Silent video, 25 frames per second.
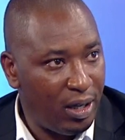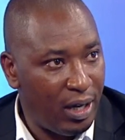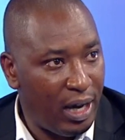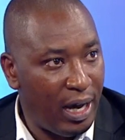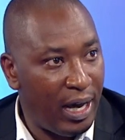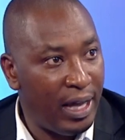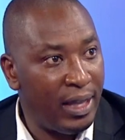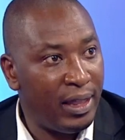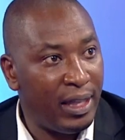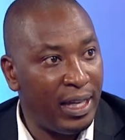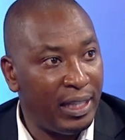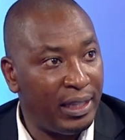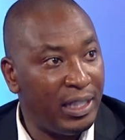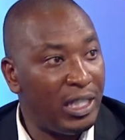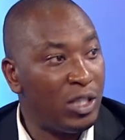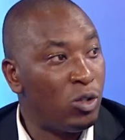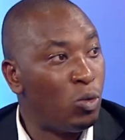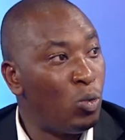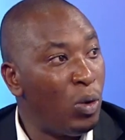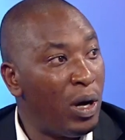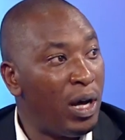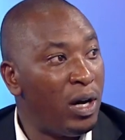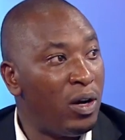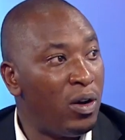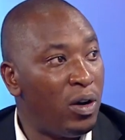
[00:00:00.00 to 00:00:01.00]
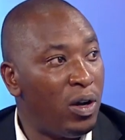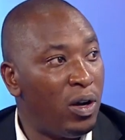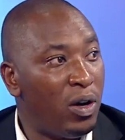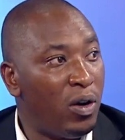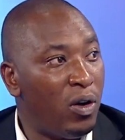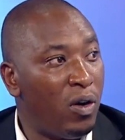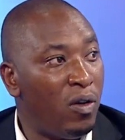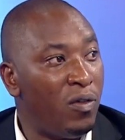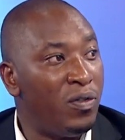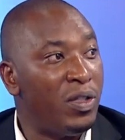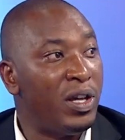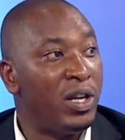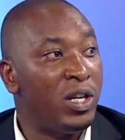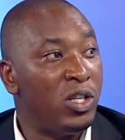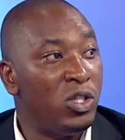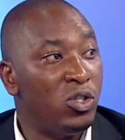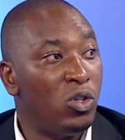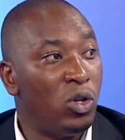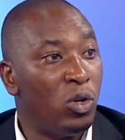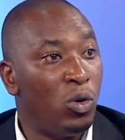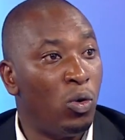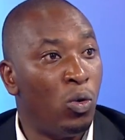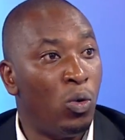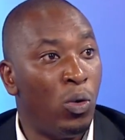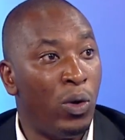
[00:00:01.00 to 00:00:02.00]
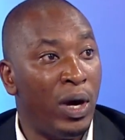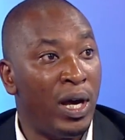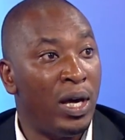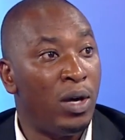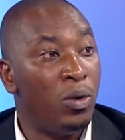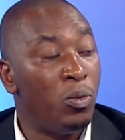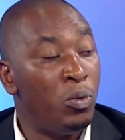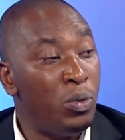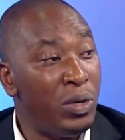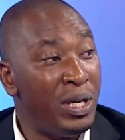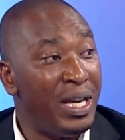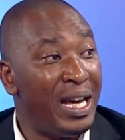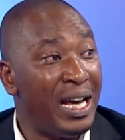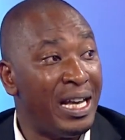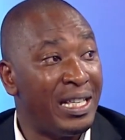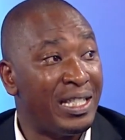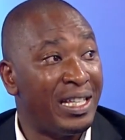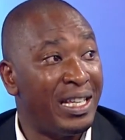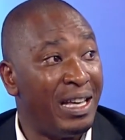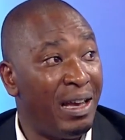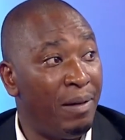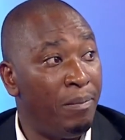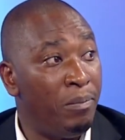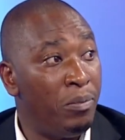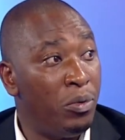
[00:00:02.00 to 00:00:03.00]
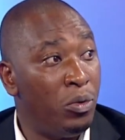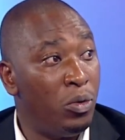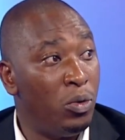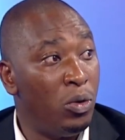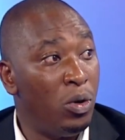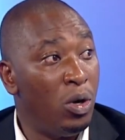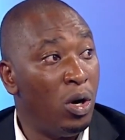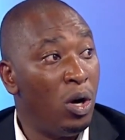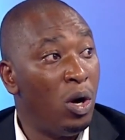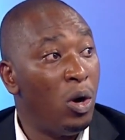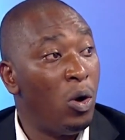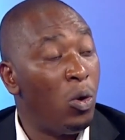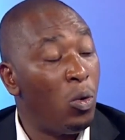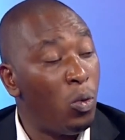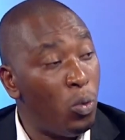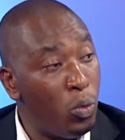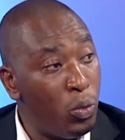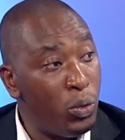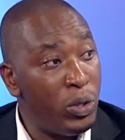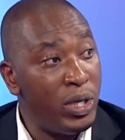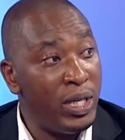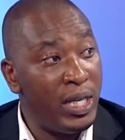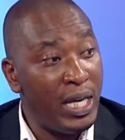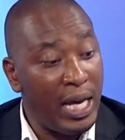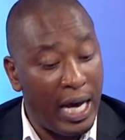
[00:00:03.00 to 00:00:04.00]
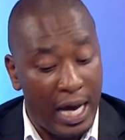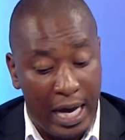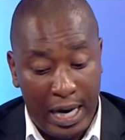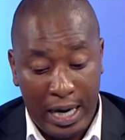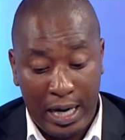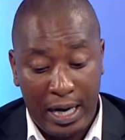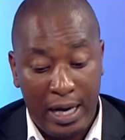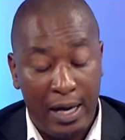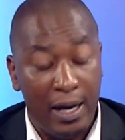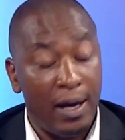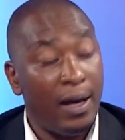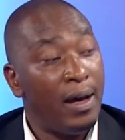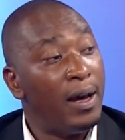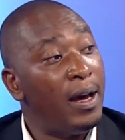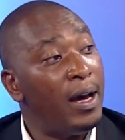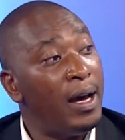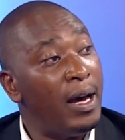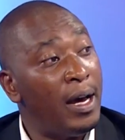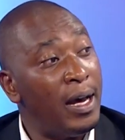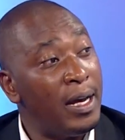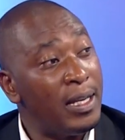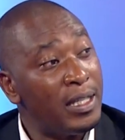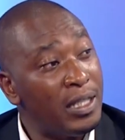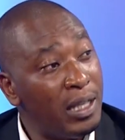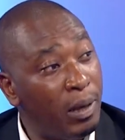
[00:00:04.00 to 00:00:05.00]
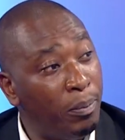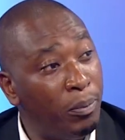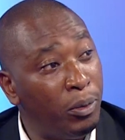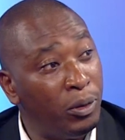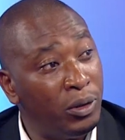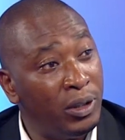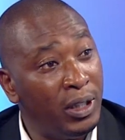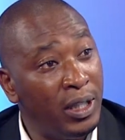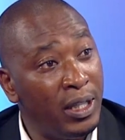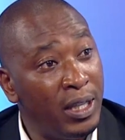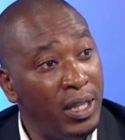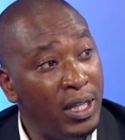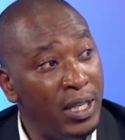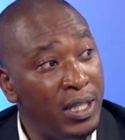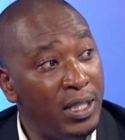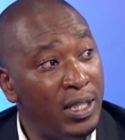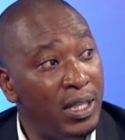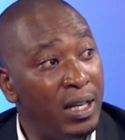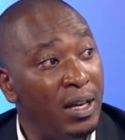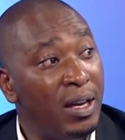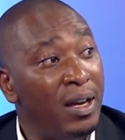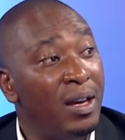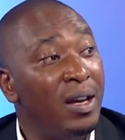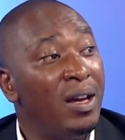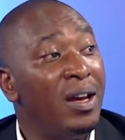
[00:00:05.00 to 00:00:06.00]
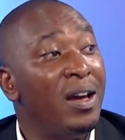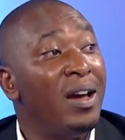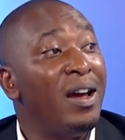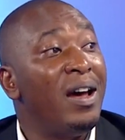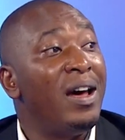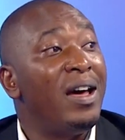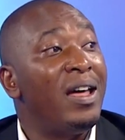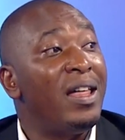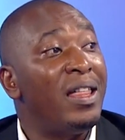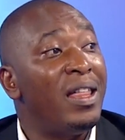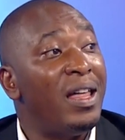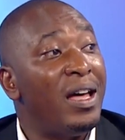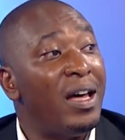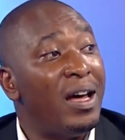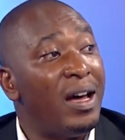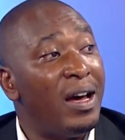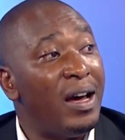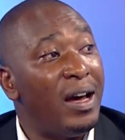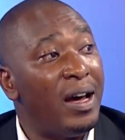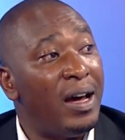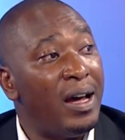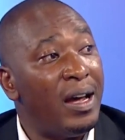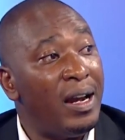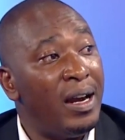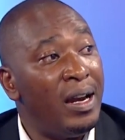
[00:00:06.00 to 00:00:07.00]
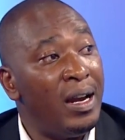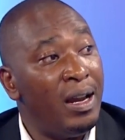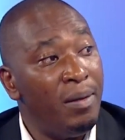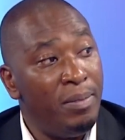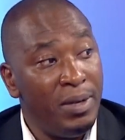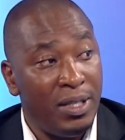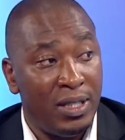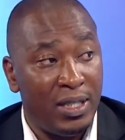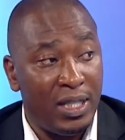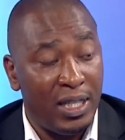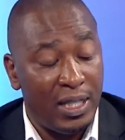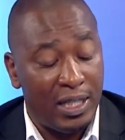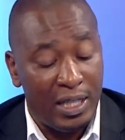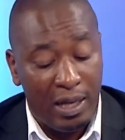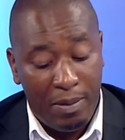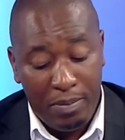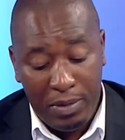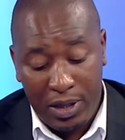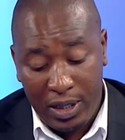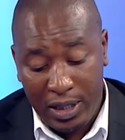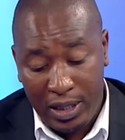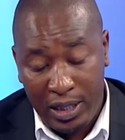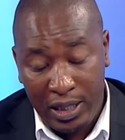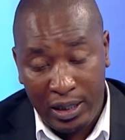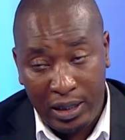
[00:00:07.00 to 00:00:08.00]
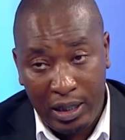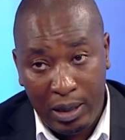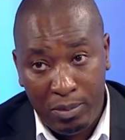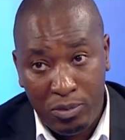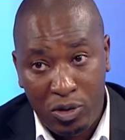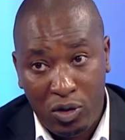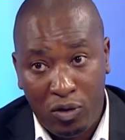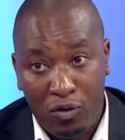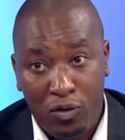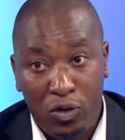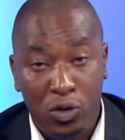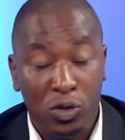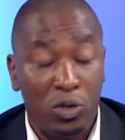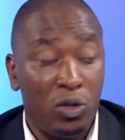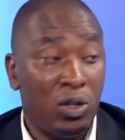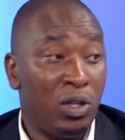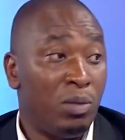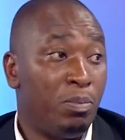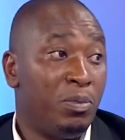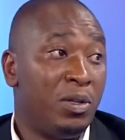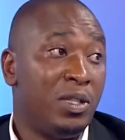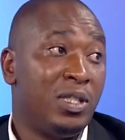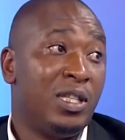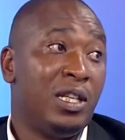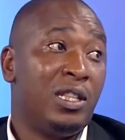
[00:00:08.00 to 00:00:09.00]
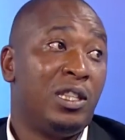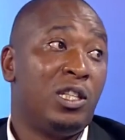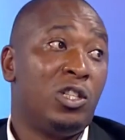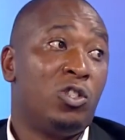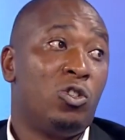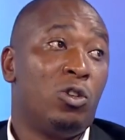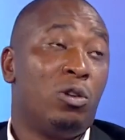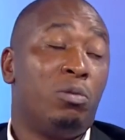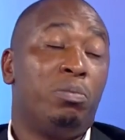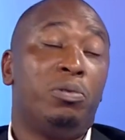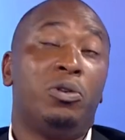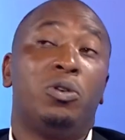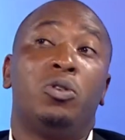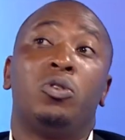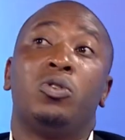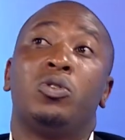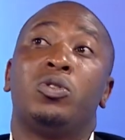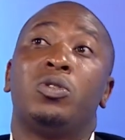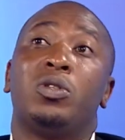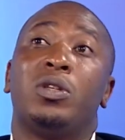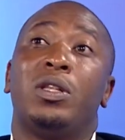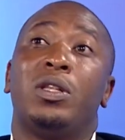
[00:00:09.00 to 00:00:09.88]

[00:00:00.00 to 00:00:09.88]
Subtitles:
And that is one of the reasons why we as Kiambu, we are supporting this. Let me say something in terms of also representation, because